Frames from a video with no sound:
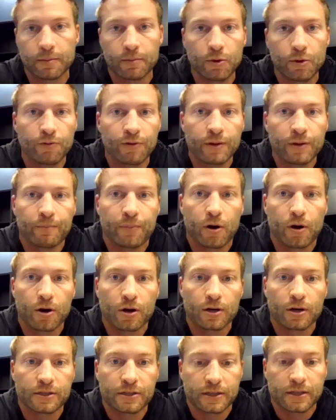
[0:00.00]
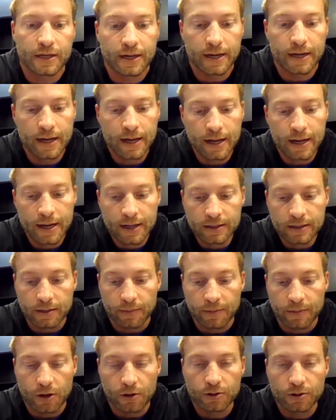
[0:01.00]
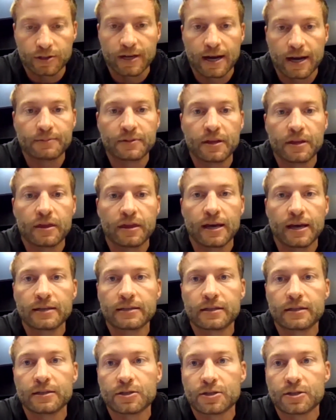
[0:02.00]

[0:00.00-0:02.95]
the moving parts, and some of those types of things.